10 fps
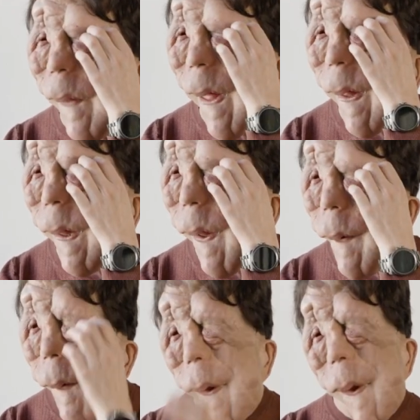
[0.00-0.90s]
back,
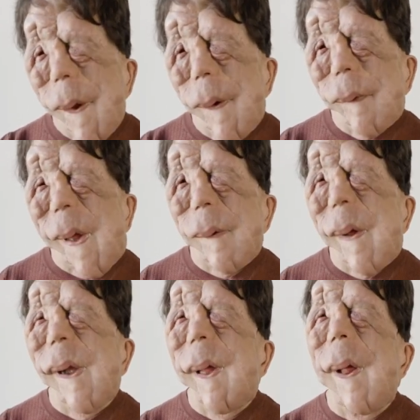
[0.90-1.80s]

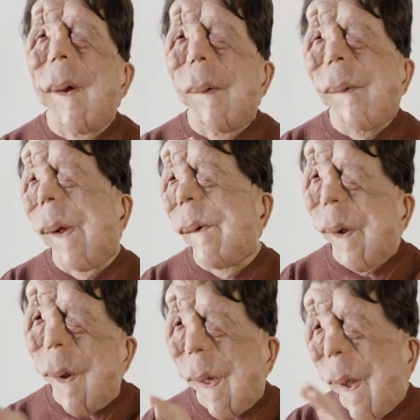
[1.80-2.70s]
rereading it, or maybe
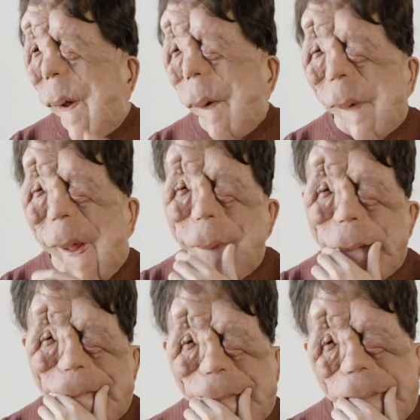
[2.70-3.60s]
doing a little bit
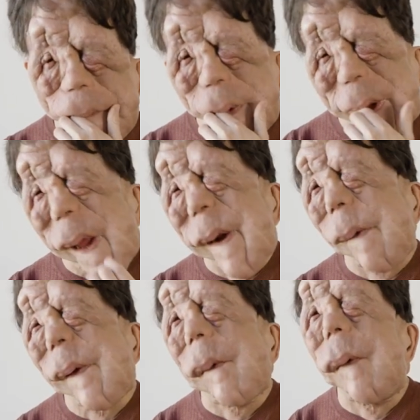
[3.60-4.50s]

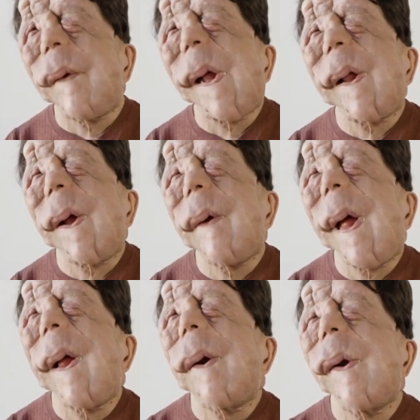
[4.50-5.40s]
more reading
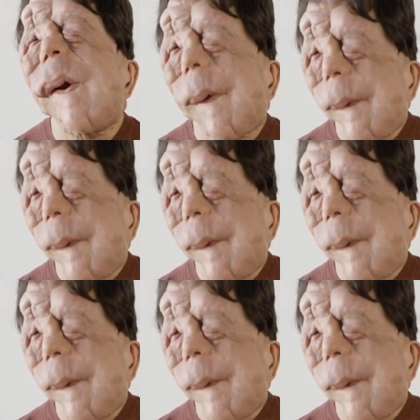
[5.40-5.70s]
around